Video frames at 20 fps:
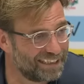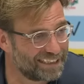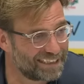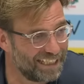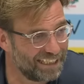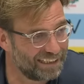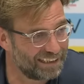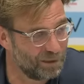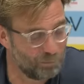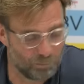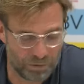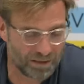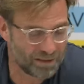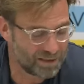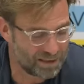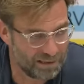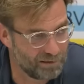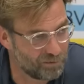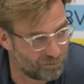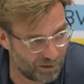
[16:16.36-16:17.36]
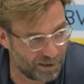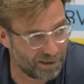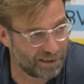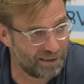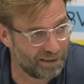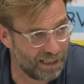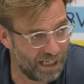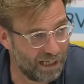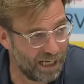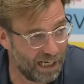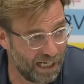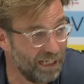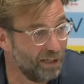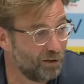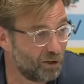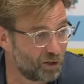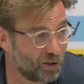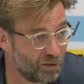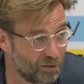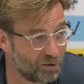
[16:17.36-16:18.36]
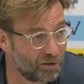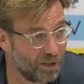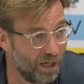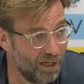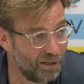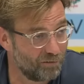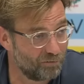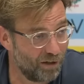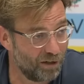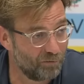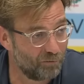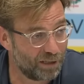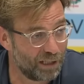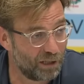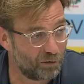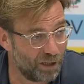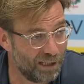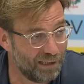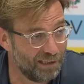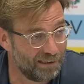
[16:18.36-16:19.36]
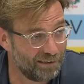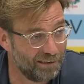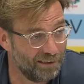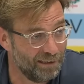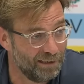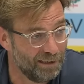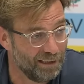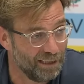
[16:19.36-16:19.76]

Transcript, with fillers: exactly, but still funny. I, I had I had fun when I read it,